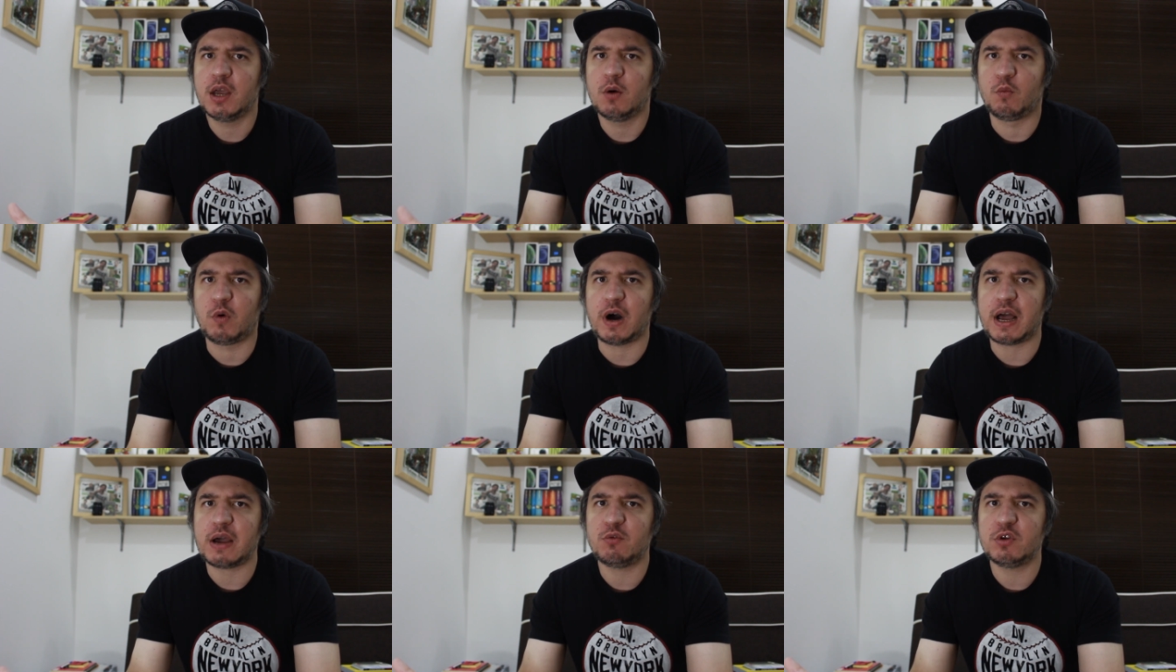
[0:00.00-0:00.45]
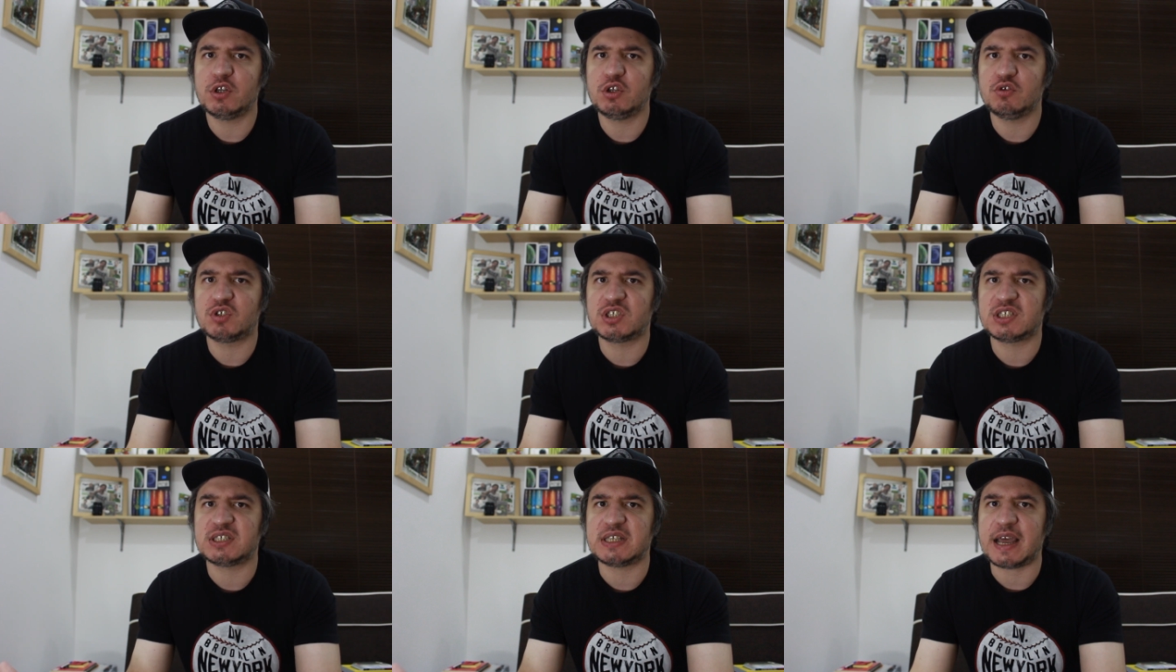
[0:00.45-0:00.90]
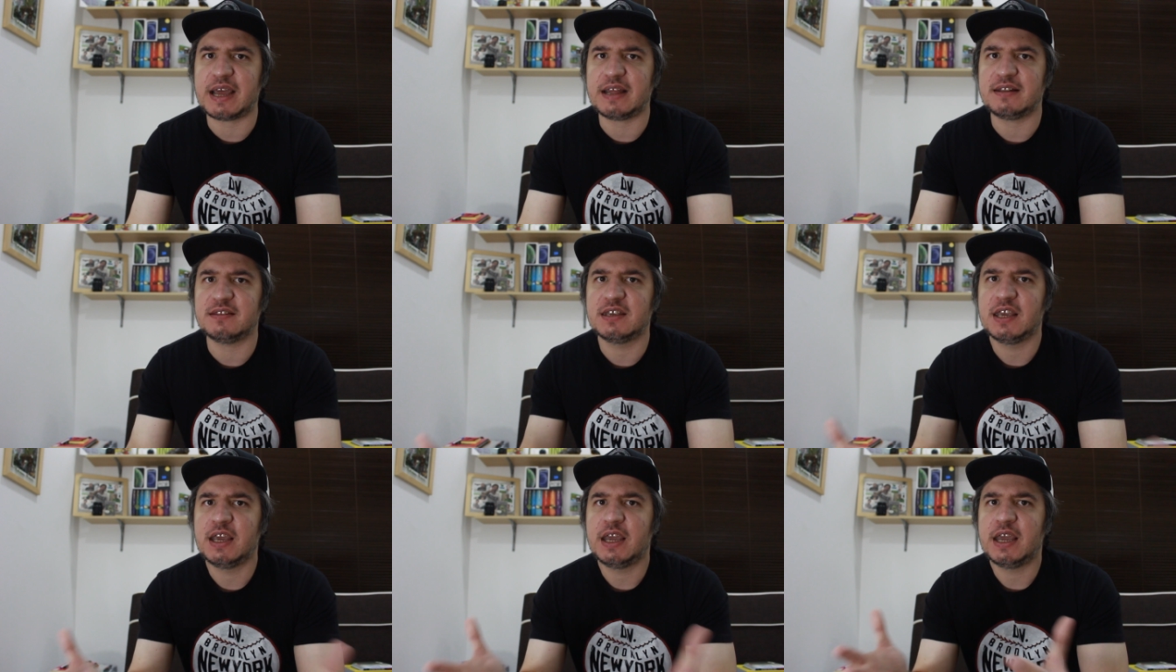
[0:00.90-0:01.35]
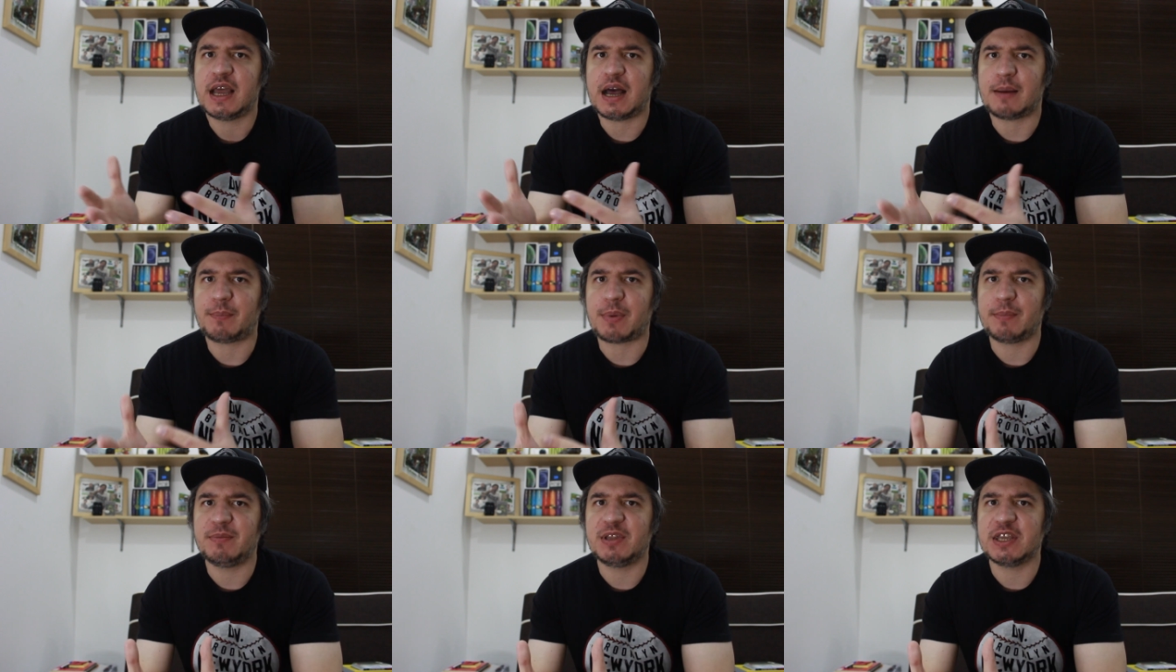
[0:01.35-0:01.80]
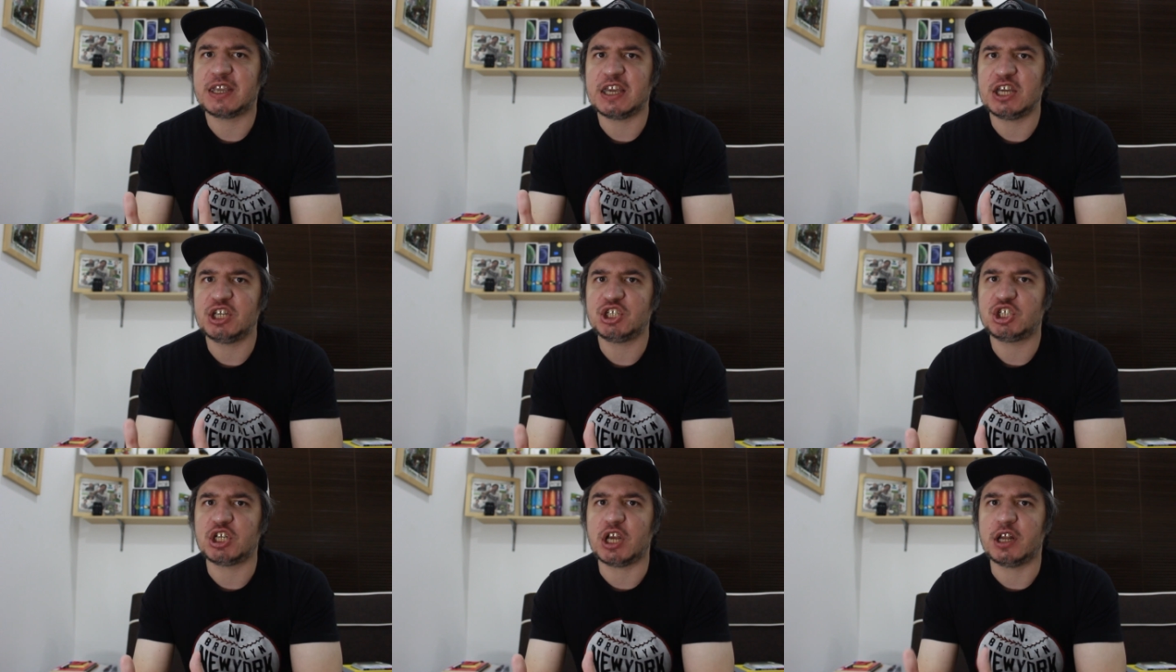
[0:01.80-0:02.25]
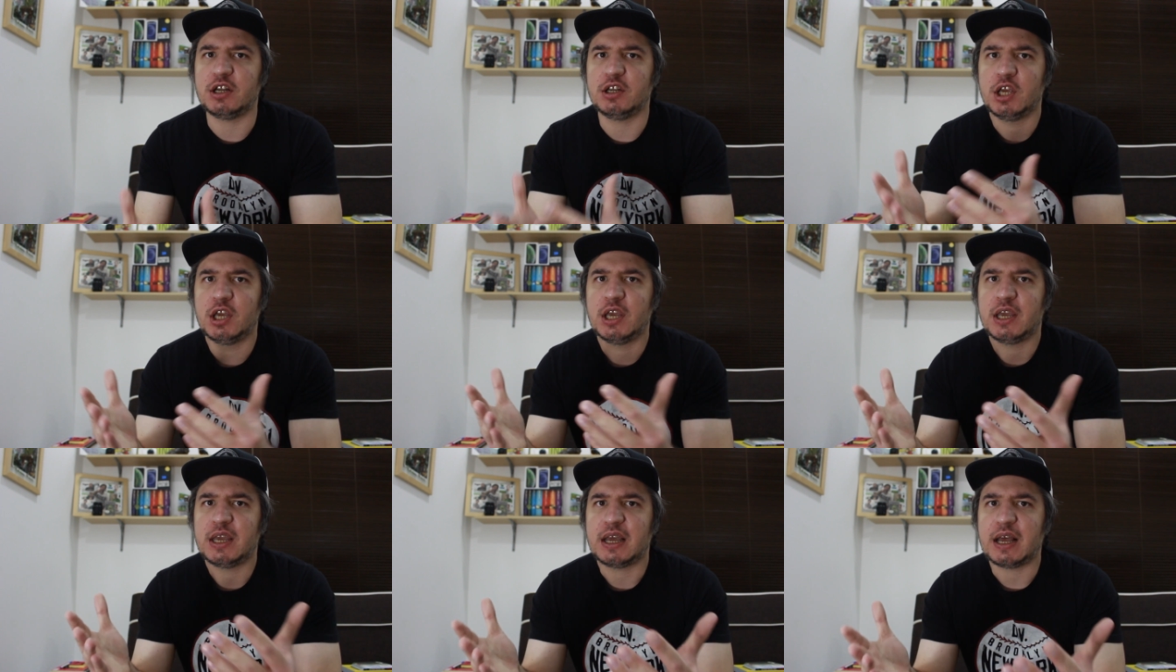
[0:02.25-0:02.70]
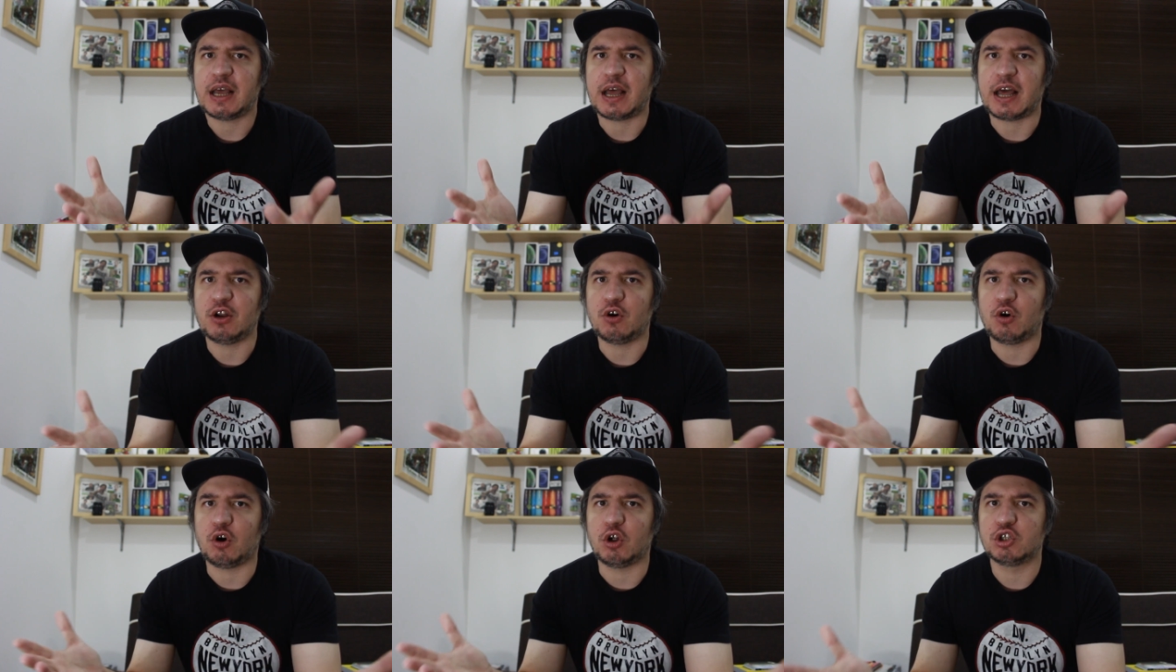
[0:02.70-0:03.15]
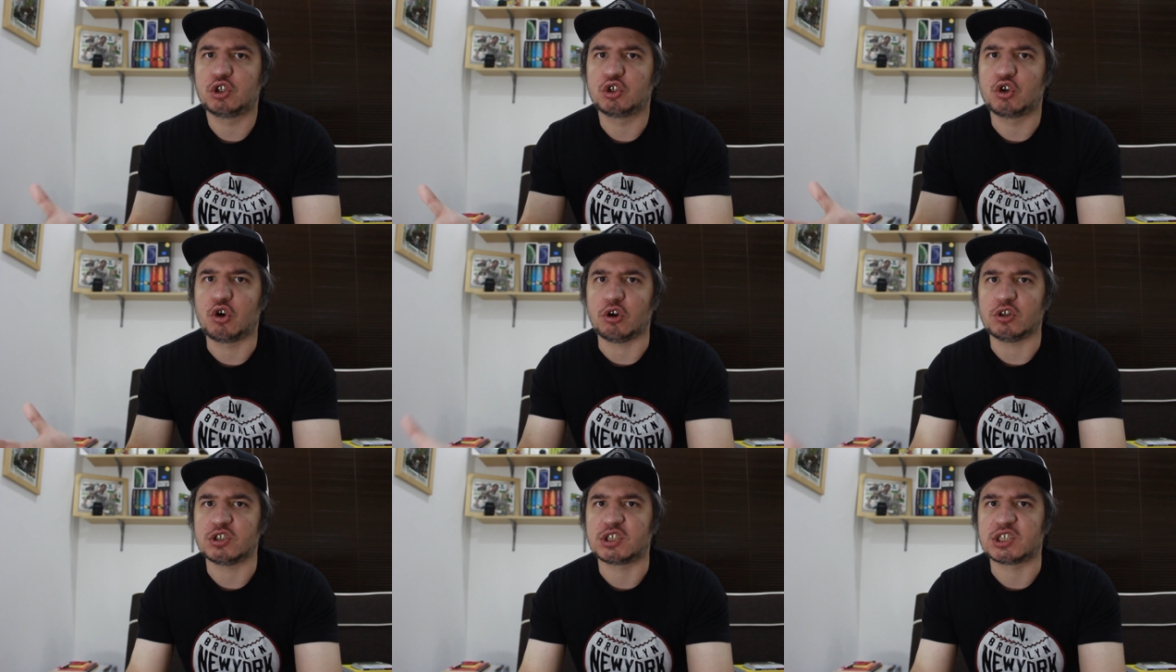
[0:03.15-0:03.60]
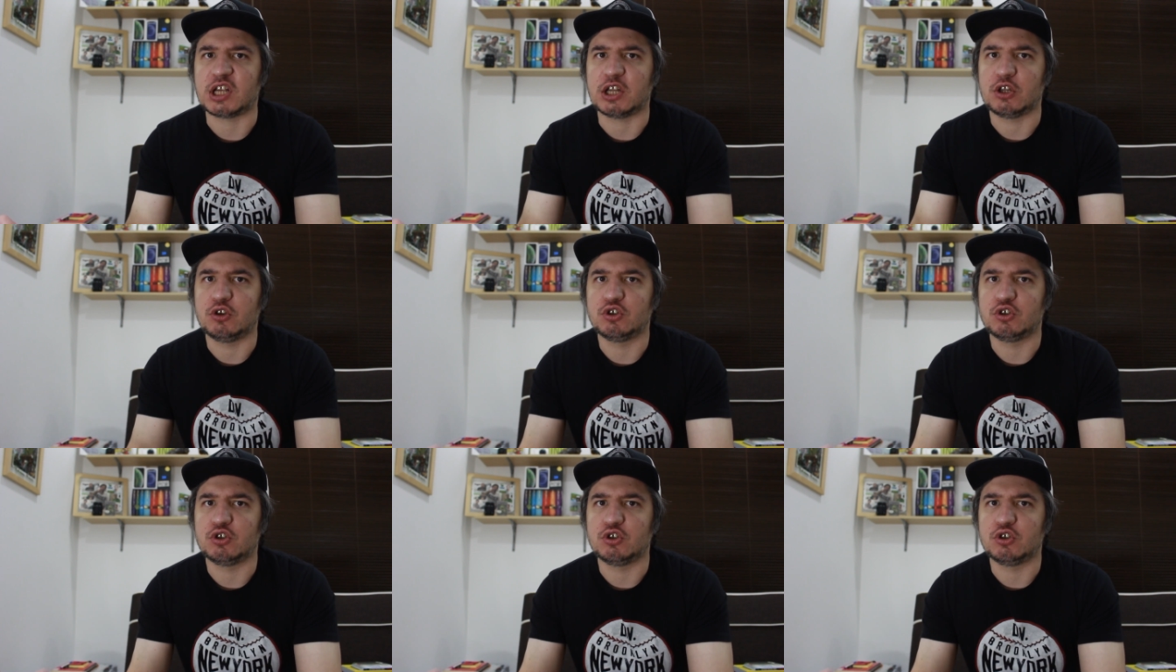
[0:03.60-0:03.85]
Why would you send a publication an old console?